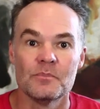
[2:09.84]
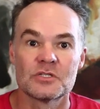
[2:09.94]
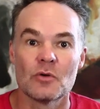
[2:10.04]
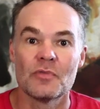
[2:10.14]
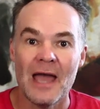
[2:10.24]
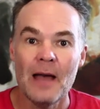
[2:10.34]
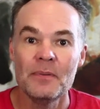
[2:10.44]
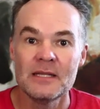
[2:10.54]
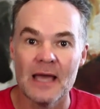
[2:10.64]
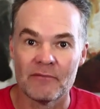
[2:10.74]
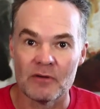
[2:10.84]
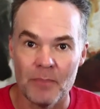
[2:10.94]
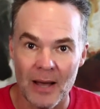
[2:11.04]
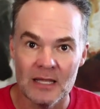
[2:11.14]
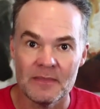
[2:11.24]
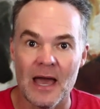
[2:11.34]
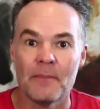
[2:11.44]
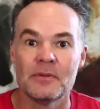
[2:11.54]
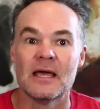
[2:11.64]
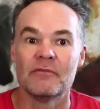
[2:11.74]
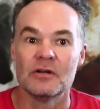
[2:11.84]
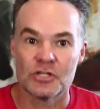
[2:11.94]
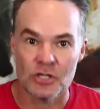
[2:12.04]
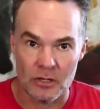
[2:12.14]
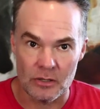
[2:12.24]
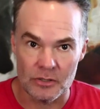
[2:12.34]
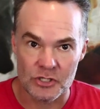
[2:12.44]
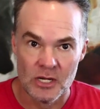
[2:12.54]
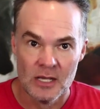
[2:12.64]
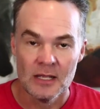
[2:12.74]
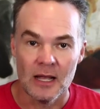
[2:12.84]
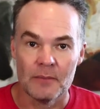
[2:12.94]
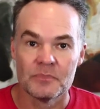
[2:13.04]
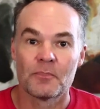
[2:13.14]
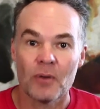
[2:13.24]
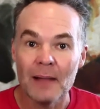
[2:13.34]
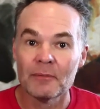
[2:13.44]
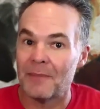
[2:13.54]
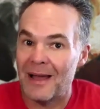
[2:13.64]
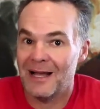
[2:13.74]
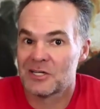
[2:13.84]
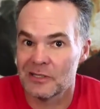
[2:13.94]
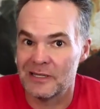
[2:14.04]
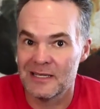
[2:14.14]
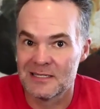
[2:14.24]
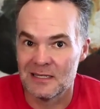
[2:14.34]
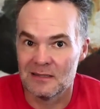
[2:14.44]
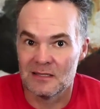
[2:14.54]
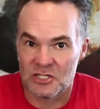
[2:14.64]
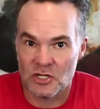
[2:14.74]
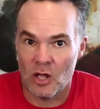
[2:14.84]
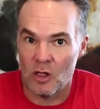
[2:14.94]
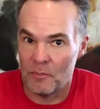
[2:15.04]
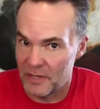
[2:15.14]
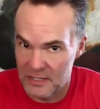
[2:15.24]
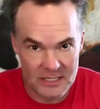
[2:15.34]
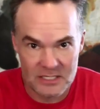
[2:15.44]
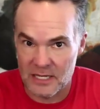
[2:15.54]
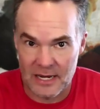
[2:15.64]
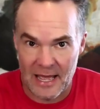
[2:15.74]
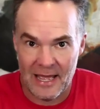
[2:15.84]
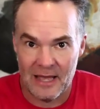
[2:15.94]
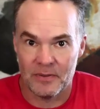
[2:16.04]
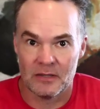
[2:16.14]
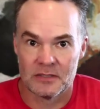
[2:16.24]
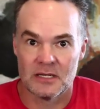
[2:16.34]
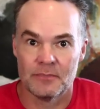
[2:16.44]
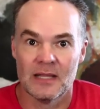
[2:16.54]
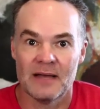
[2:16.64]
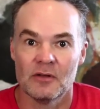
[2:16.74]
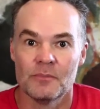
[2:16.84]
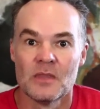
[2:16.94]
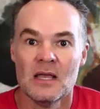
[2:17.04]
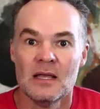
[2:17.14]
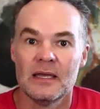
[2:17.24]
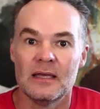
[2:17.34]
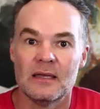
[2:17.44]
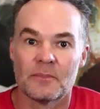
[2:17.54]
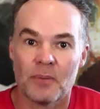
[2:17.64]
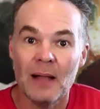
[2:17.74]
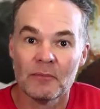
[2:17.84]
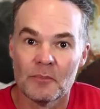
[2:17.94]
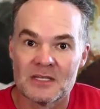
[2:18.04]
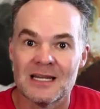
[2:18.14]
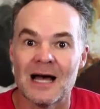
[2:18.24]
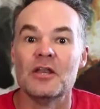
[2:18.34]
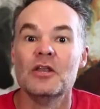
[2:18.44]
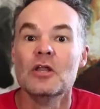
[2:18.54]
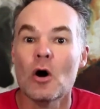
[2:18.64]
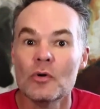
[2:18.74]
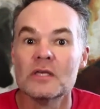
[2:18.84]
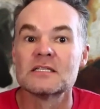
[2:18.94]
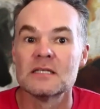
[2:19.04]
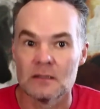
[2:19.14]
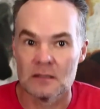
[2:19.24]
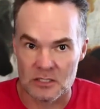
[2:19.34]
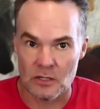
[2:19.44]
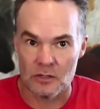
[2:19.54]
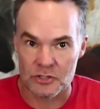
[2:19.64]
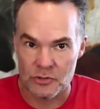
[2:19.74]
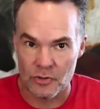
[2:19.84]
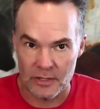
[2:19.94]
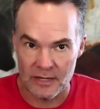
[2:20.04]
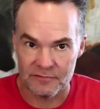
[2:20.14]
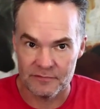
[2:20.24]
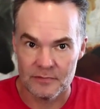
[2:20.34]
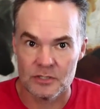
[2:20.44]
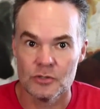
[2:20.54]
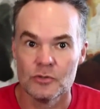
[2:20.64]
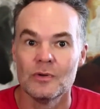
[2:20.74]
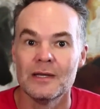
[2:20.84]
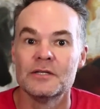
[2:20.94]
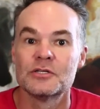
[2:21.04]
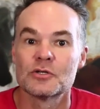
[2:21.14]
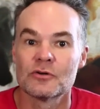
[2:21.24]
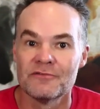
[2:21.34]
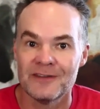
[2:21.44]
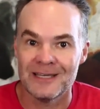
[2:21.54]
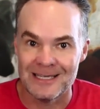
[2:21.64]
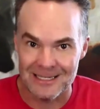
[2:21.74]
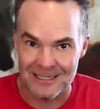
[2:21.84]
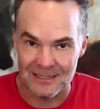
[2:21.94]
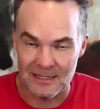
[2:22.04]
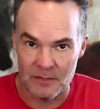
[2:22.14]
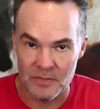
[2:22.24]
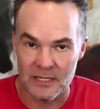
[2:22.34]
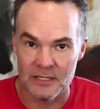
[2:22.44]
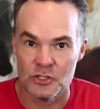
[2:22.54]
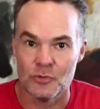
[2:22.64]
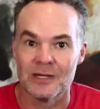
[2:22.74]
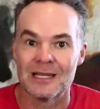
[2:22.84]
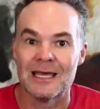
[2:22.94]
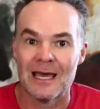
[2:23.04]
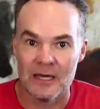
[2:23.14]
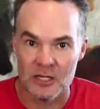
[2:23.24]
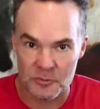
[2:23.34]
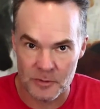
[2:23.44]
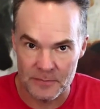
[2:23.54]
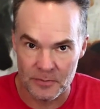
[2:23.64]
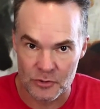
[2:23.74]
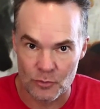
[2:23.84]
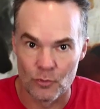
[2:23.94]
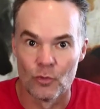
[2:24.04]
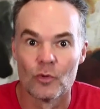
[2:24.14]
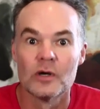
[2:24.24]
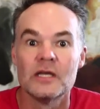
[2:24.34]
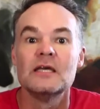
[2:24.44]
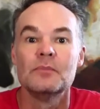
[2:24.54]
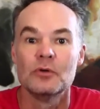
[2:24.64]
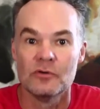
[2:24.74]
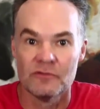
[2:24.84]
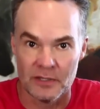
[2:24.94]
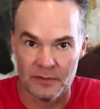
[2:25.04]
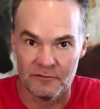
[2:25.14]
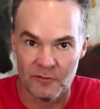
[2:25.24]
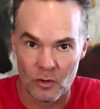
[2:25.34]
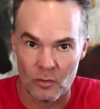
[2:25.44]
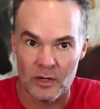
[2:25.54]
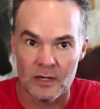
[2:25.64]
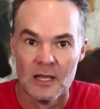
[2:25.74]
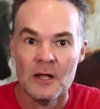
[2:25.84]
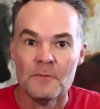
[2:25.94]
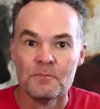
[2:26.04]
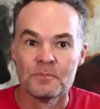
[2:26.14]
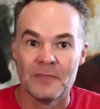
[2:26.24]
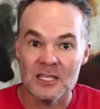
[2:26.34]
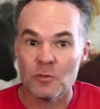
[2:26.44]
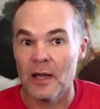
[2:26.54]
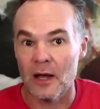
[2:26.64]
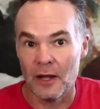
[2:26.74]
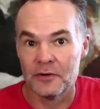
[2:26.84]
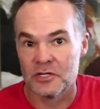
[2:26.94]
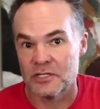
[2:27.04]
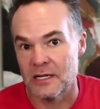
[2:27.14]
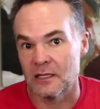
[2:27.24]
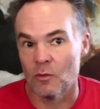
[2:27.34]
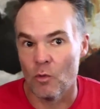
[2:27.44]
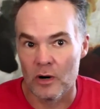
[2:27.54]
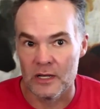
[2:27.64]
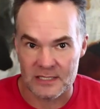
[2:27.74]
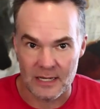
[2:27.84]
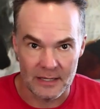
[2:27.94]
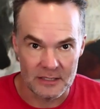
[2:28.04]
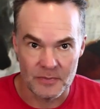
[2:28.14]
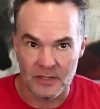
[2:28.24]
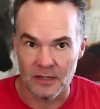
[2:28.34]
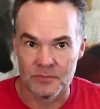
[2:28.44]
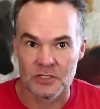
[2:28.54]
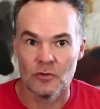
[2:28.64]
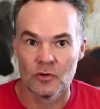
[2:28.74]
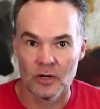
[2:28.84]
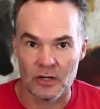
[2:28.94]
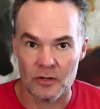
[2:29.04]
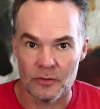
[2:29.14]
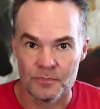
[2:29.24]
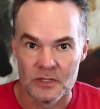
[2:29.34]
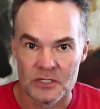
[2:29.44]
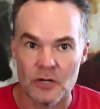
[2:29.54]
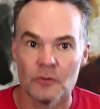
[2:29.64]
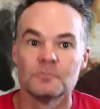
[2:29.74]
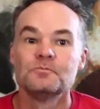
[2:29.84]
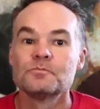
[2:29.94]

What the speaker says: So they happen to everybody, they happen to every church. The problem actually isn't the stall, because it's going to happen on some level. The problem is not noticing the stall soon enough to intervene and begin to engage people to re-move them forward. That's why understanding the warning signs becomes so critical. So